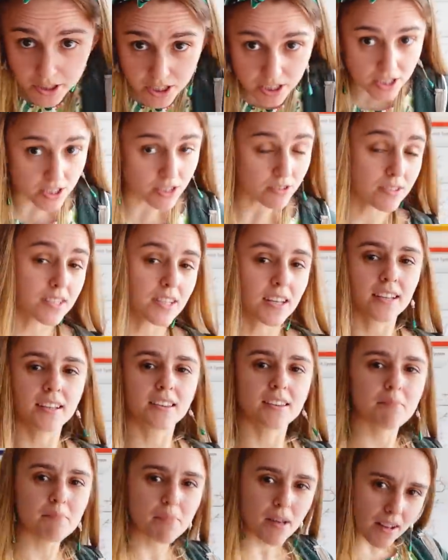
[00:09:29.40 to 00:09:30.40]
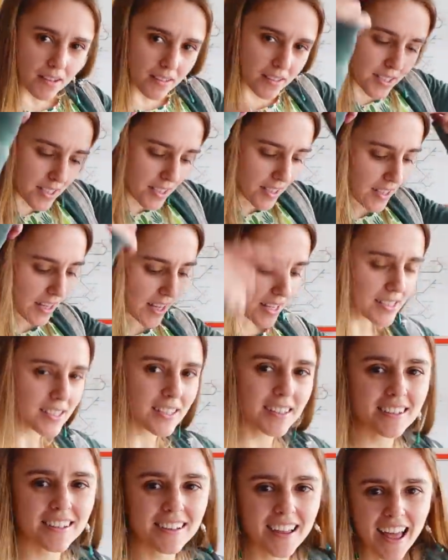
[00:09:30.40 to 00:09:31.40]
we're just using the belt as
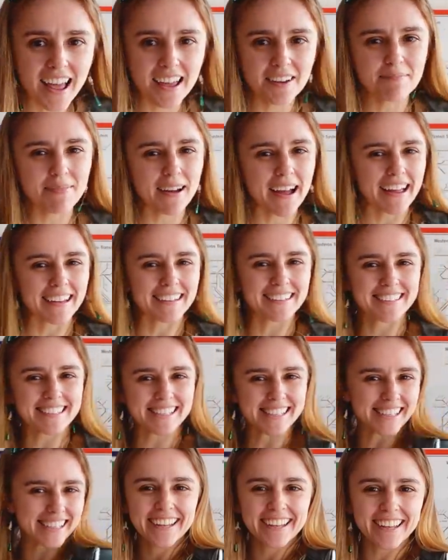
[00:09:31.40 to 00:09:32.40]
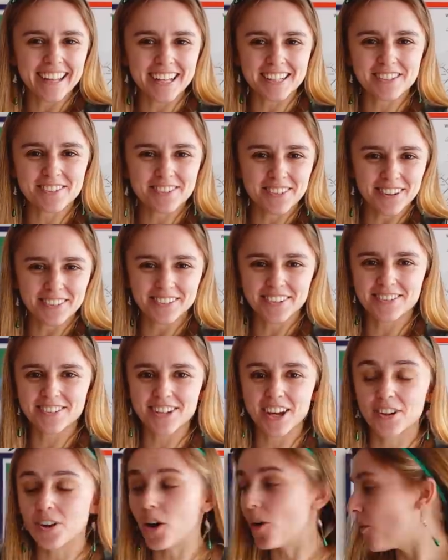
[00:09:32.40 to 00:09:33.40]
a little headband. And that's what we've done.